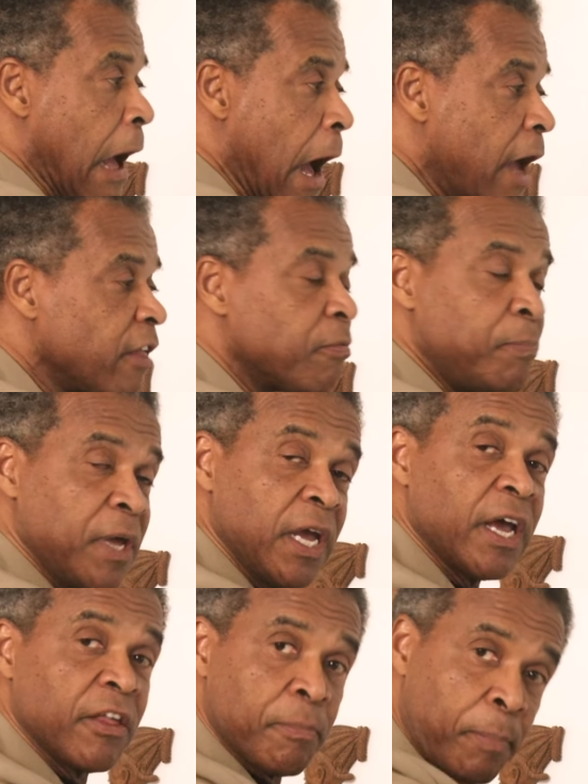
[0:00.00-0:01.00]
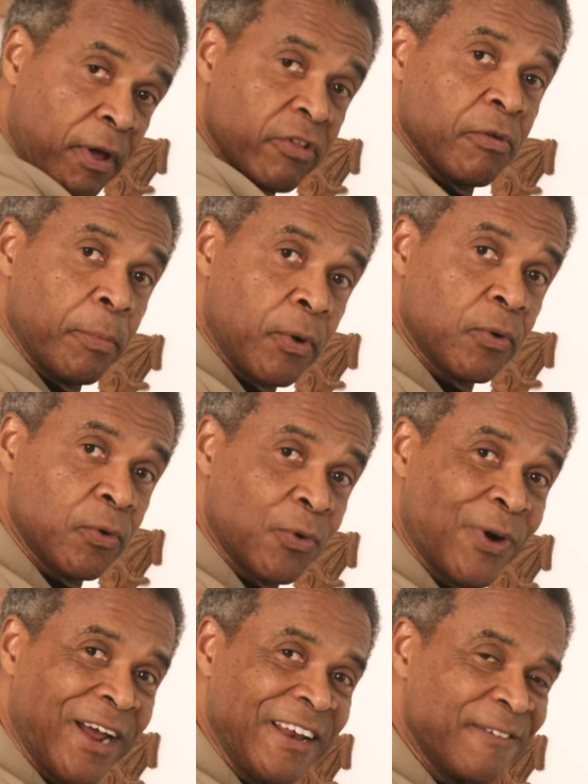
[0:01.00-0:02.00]
as big as possible,
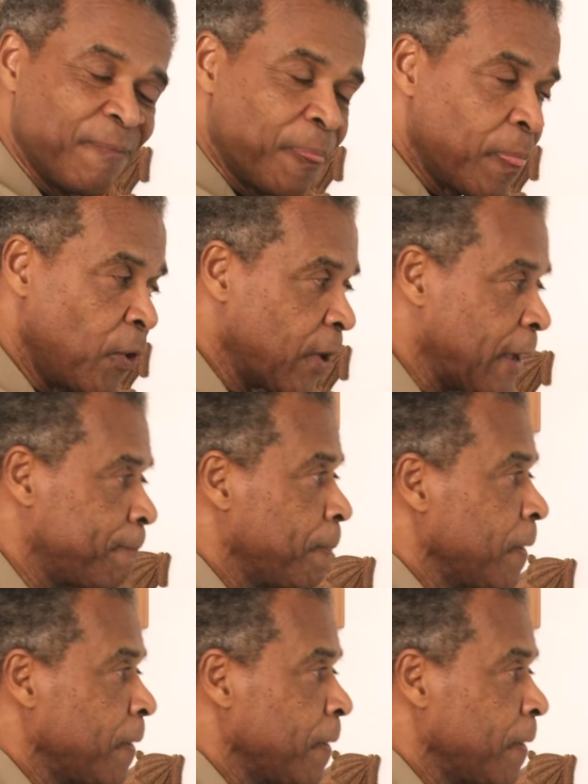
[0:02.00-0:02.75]
right? Okay.